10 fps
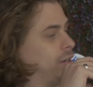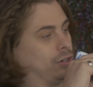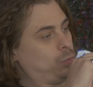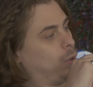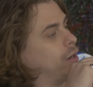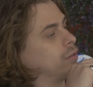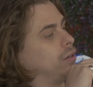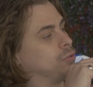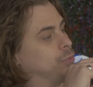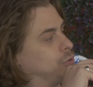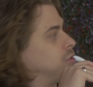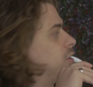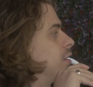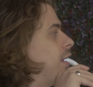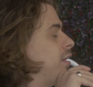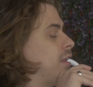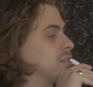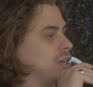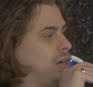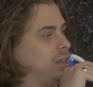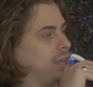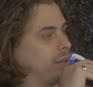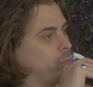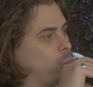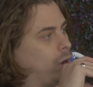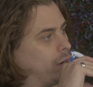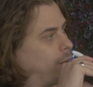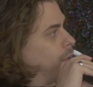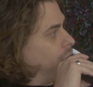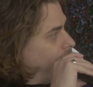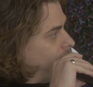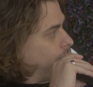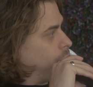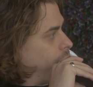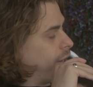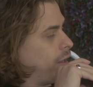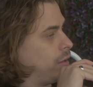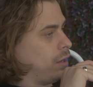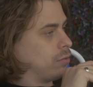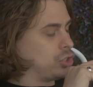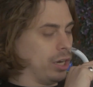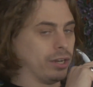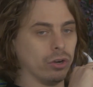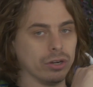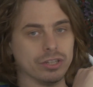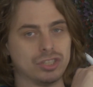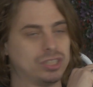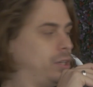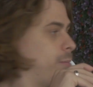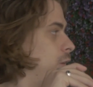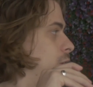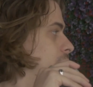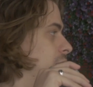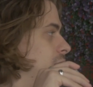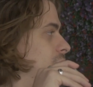There's work. There's music. And that's kind of like what I'm living right now. Trying to go to the gym, get